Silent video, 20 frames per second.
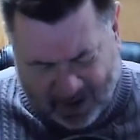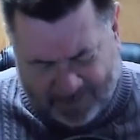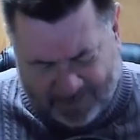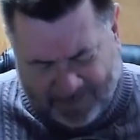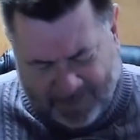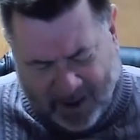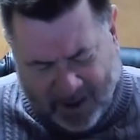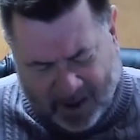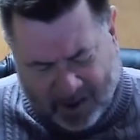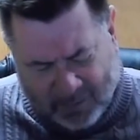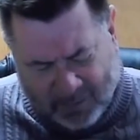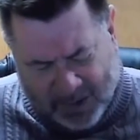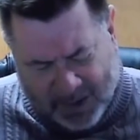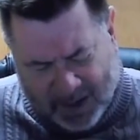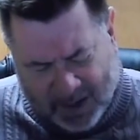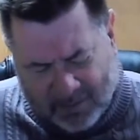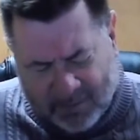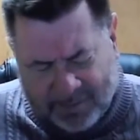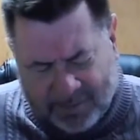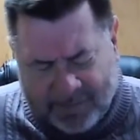Now, Father, we
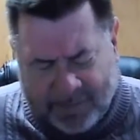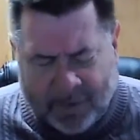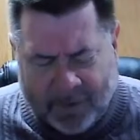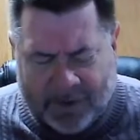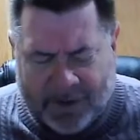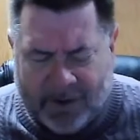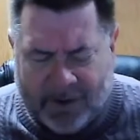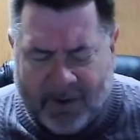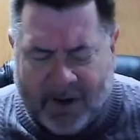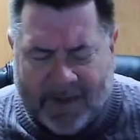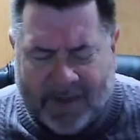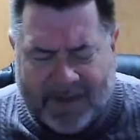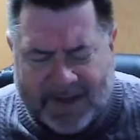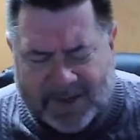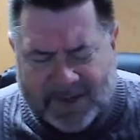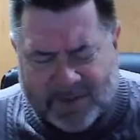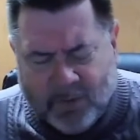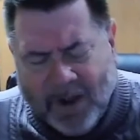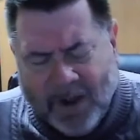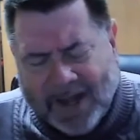come before you on
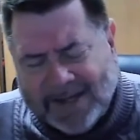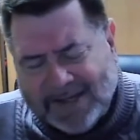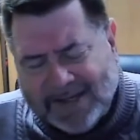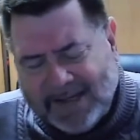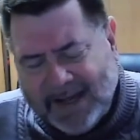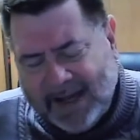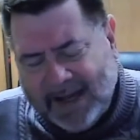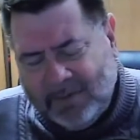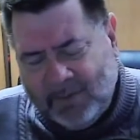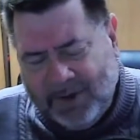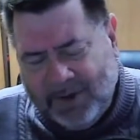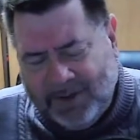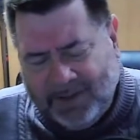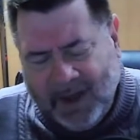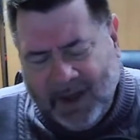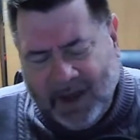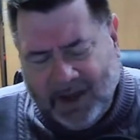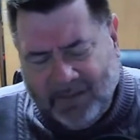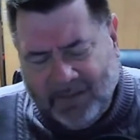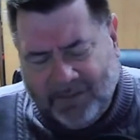this Wednesday, and we
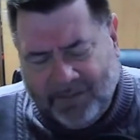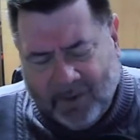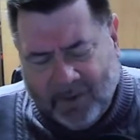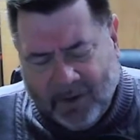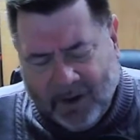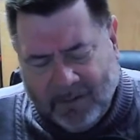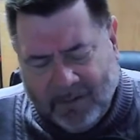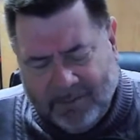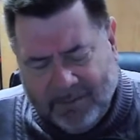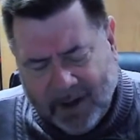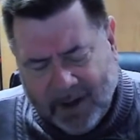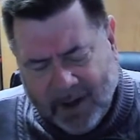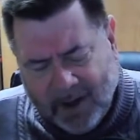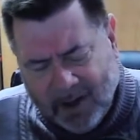thank you for it.